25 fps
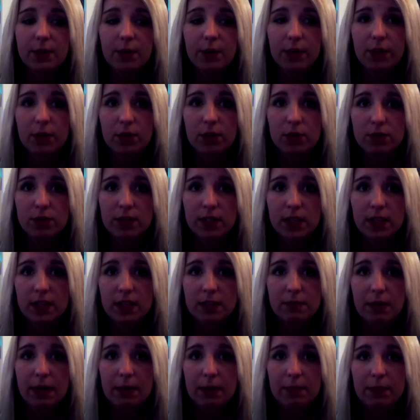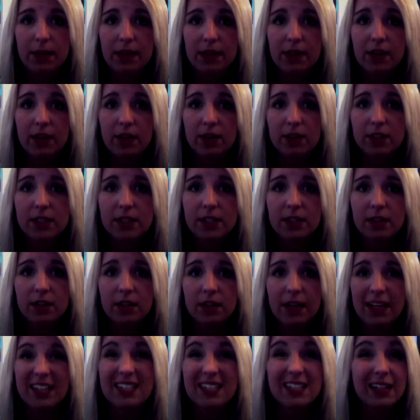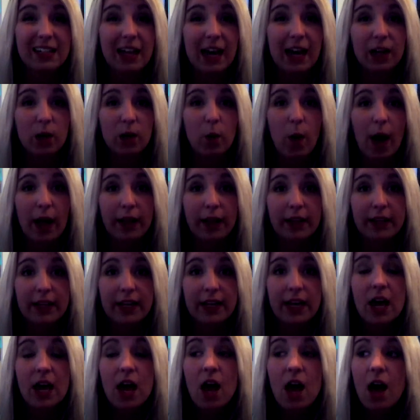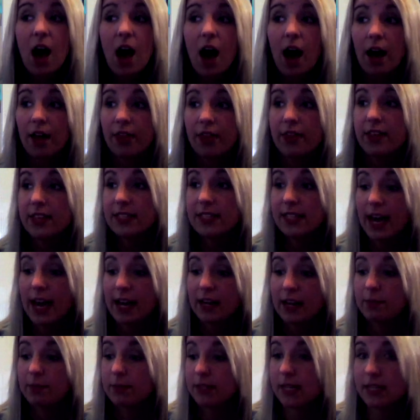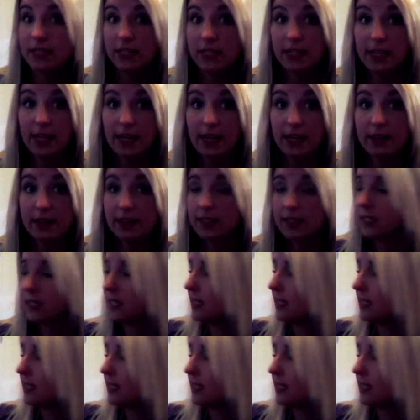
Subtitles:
see what those results might be that are still like salon quality. These items I did get at the